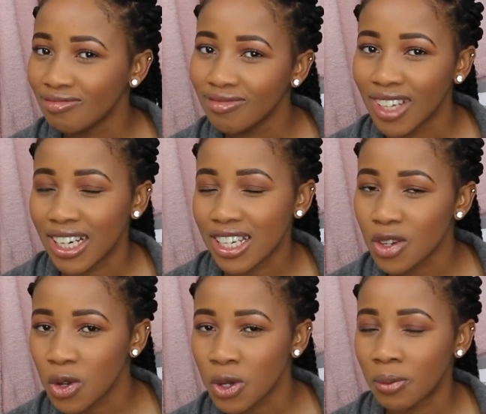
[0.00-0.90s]
Let's
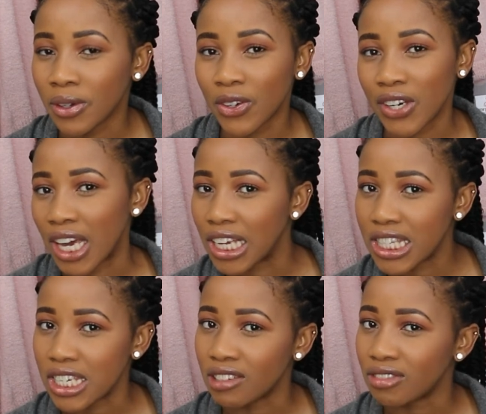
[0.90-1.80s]
also be
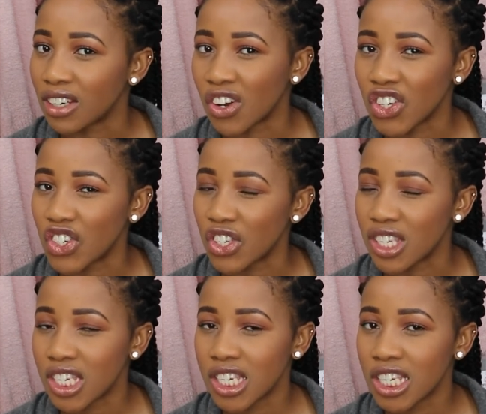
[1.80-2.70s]
creative and not
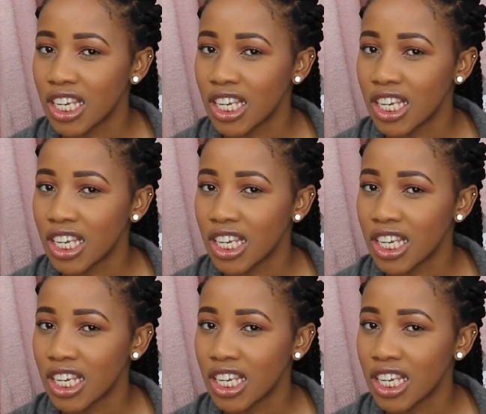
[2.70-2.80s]
just